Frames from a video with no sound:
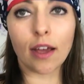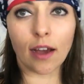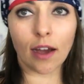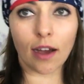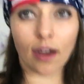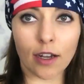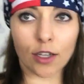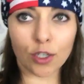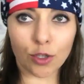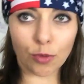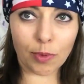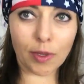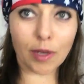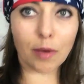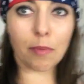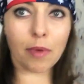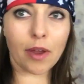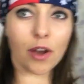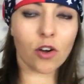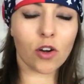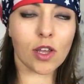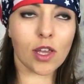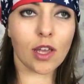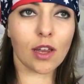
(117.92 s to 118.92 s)
uh, to be an
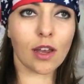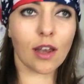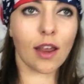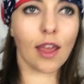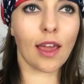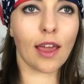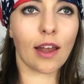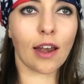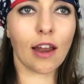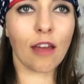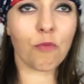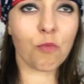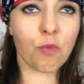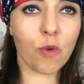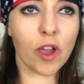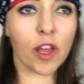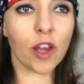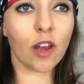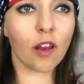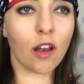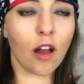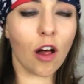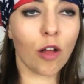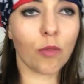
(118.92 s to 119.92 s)
American, and I
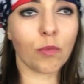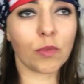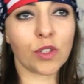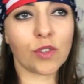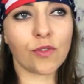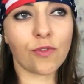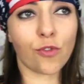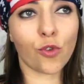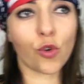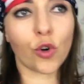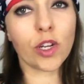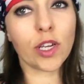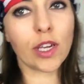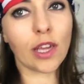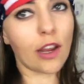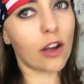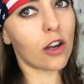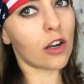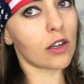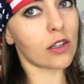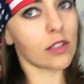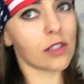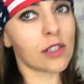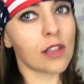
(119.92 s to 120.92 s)
waited almost four
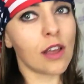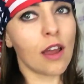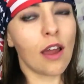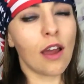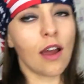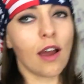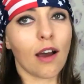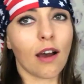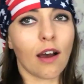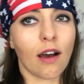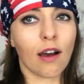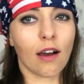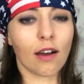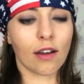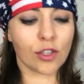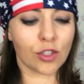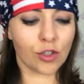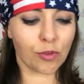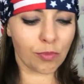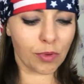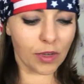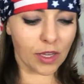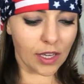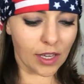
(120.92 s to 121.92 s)
years uh,
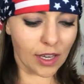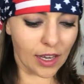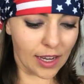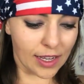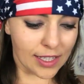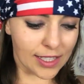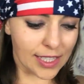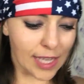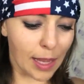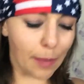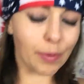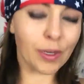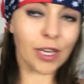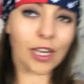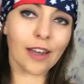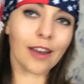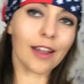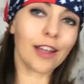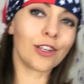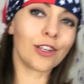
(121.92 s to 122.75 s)
to be accepted